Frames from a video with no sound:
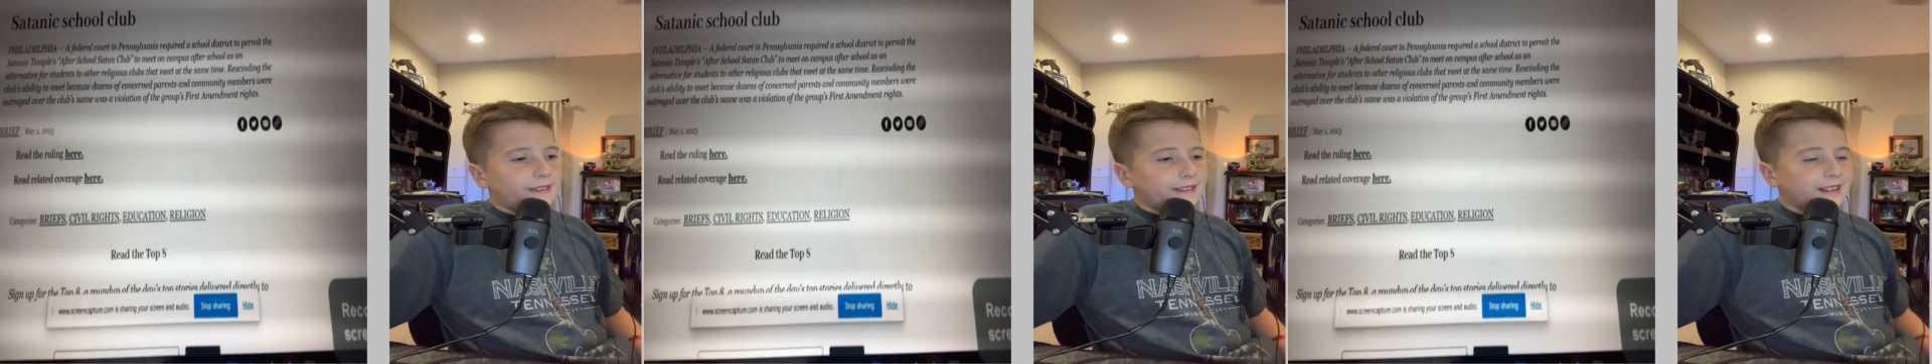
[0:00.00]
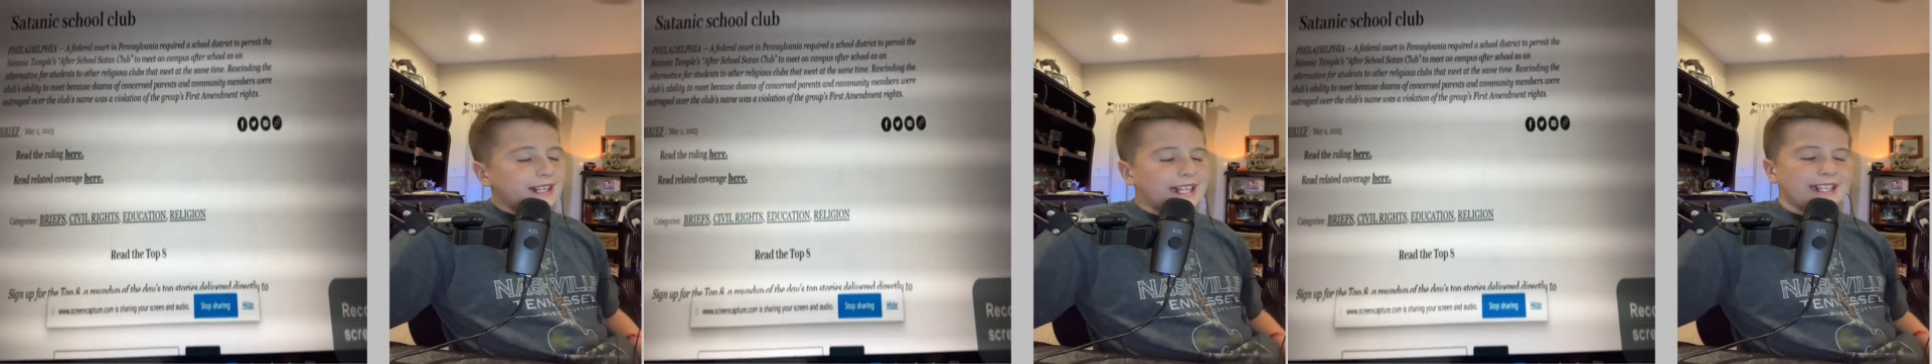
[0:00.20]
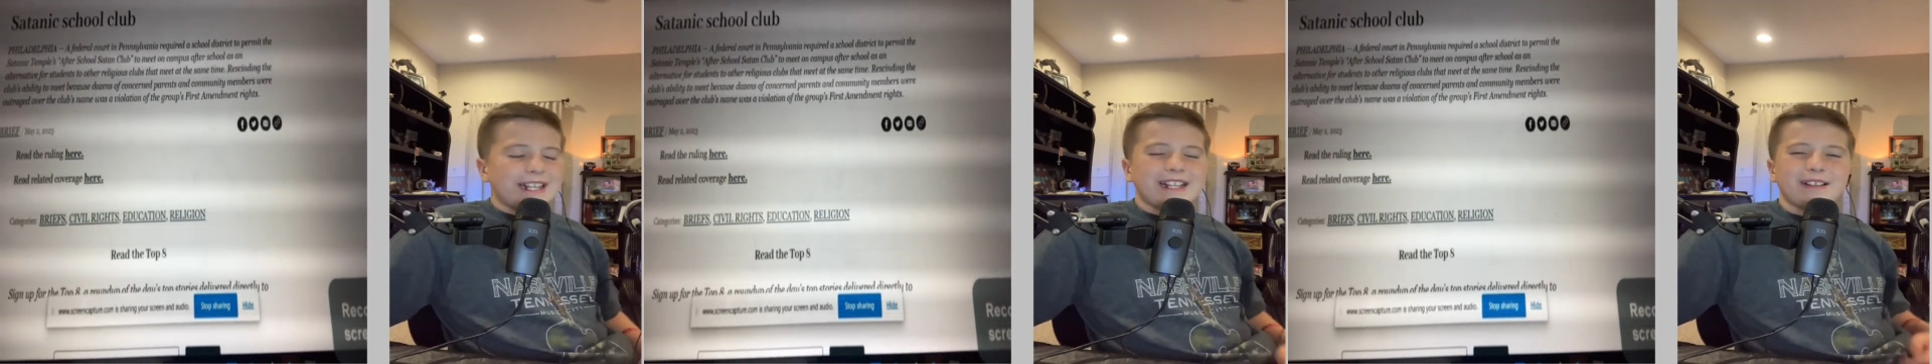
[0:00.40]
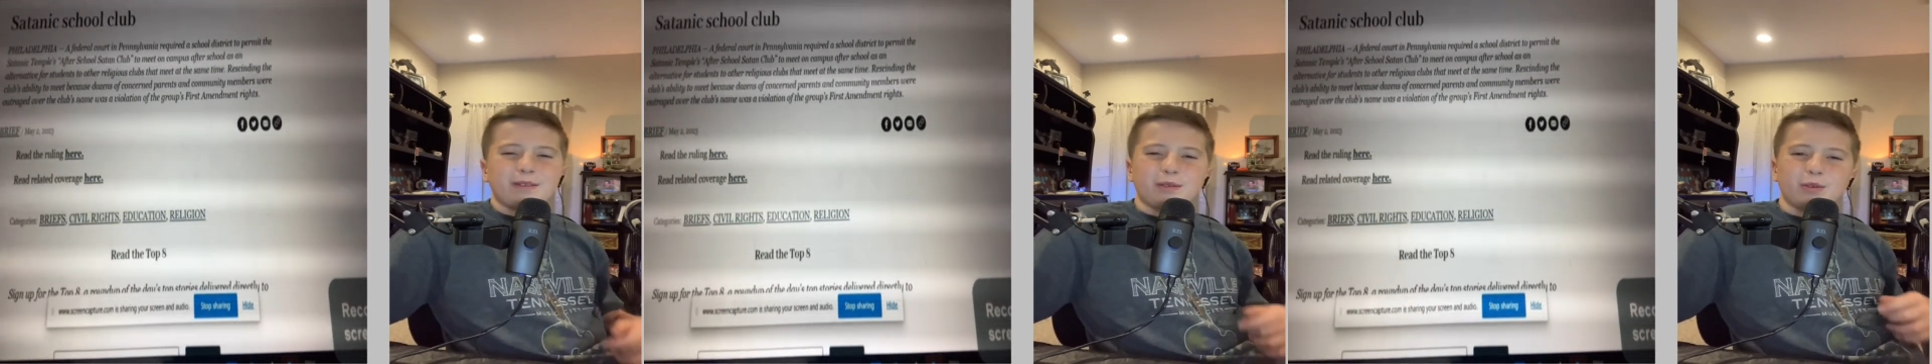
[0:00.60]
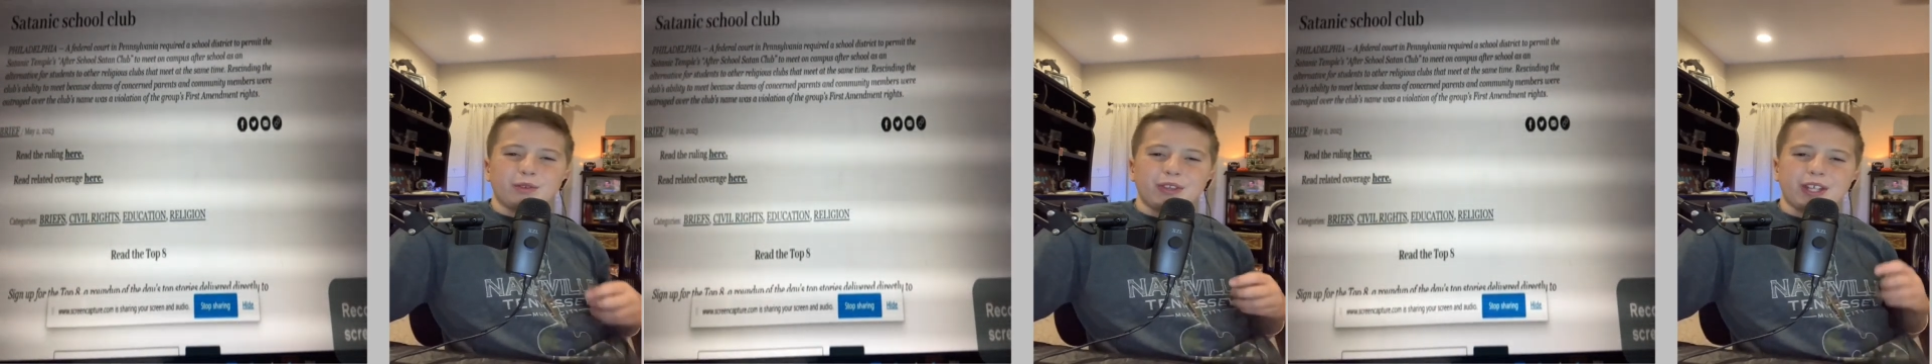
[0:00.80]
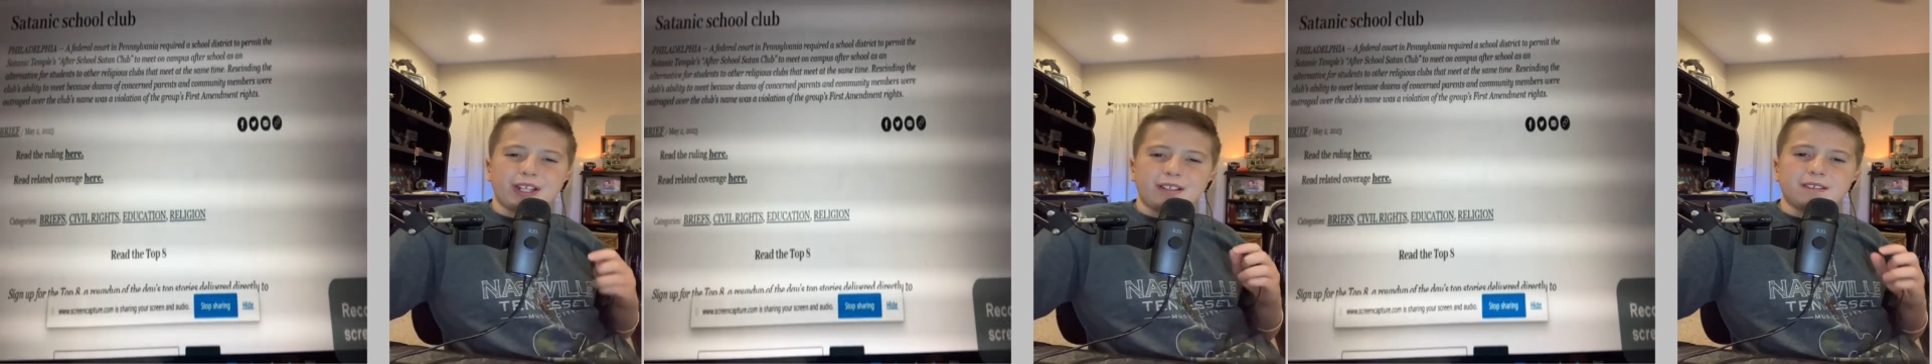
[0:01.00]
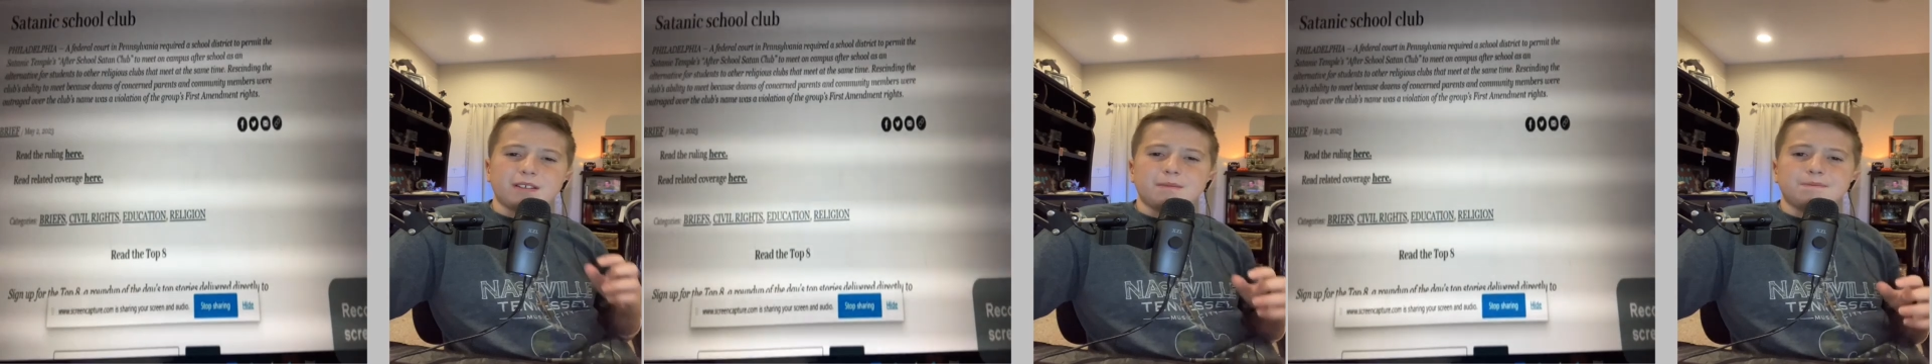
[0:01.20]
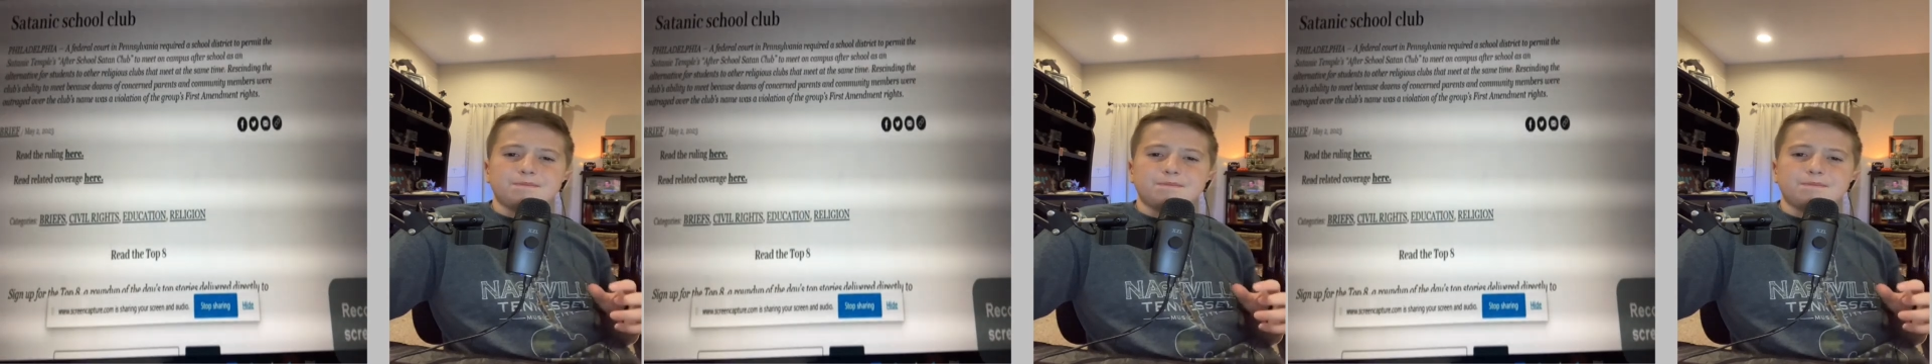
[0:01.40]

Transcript: see, they say those little things.